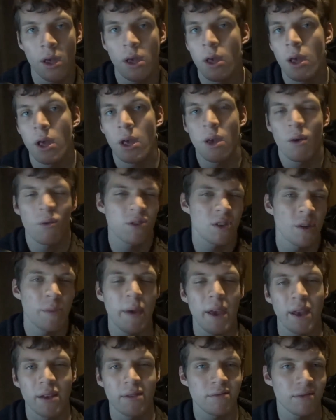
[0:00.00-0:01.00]
was a bit,
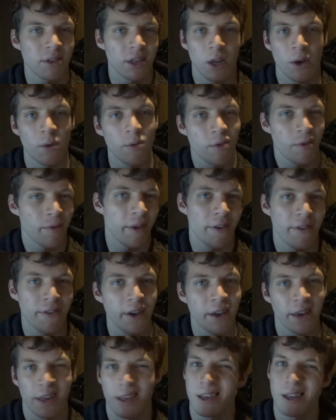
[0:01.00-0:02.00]
you know, it was a bit funny,
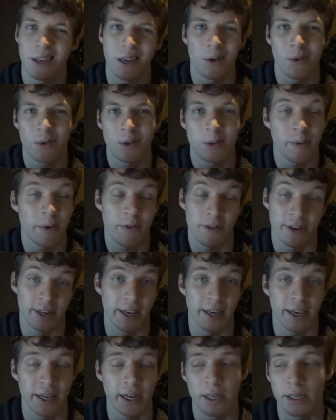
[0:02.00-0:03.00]
you know, it's a bit
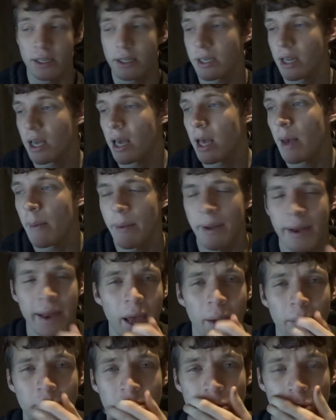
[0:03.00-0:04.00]
ridiculous. But now it's
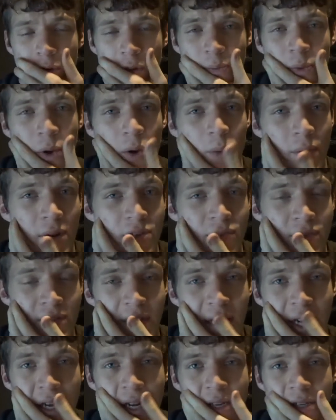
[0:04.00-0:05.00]
got to the point where it's
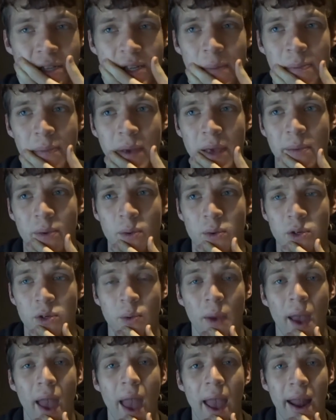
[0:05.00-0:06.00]
ridiculous that people will do
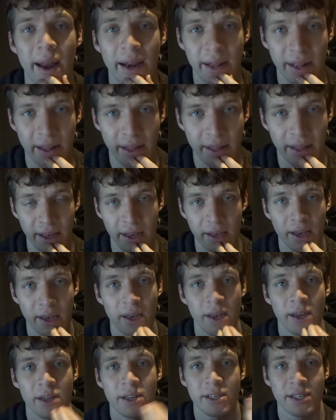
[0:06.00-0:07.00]
anything
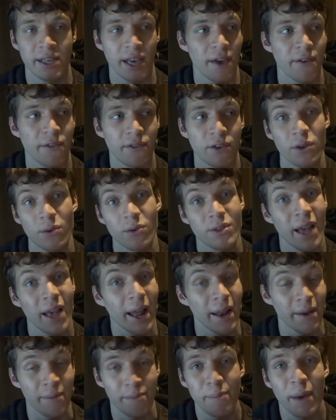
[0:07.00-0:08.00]
to get views and
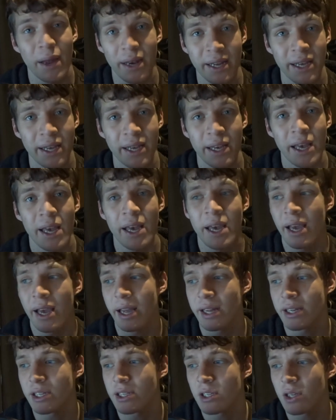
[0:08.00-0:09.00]
money.
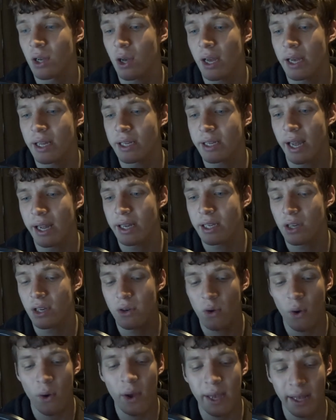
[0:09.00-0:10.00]
It's
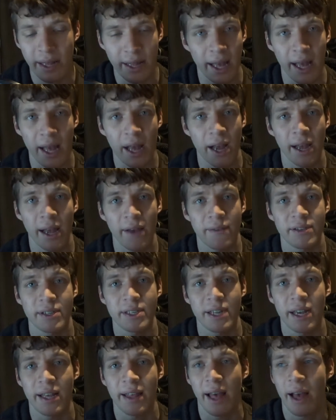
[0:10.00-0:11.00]
annoying that I have to say that
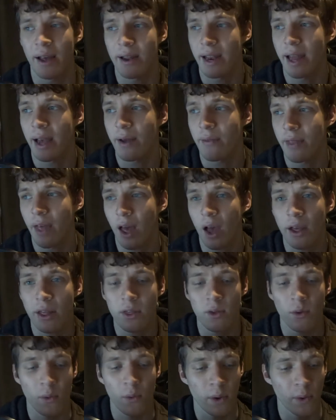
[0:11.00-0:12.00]
out loud, that I thought
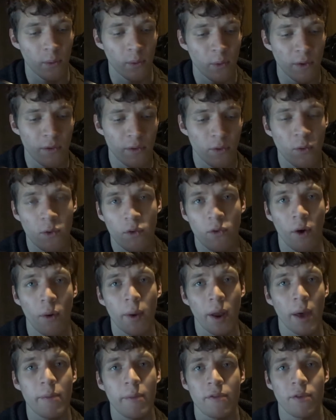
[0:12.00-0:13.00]
we've all grown up
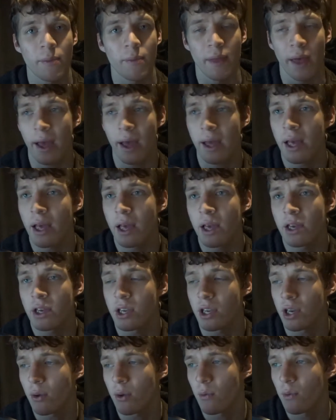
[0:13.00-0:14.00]
from that. You know,
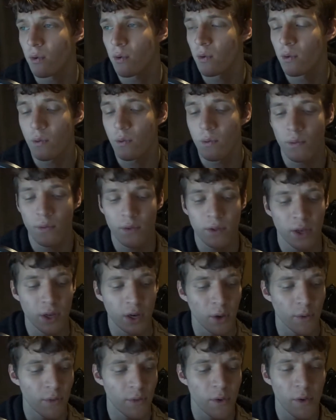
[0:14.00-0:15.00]
we're all, you know,
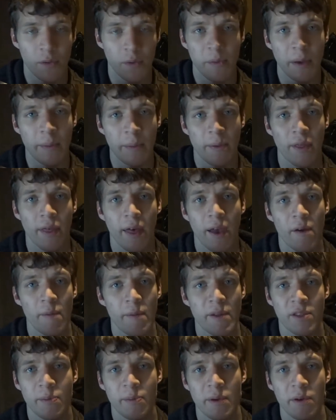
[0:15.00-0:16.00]
those people there are meant to
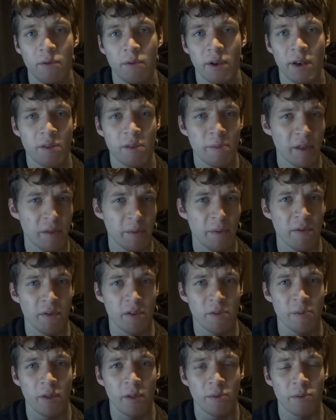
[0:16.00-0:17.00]
be, he's meant to be a
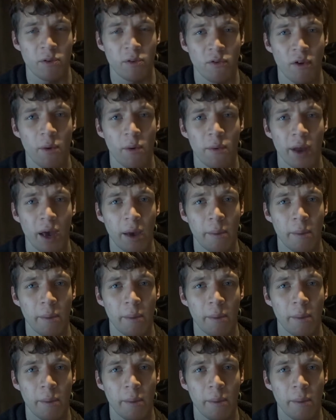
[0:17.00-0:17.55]
responsible grown up.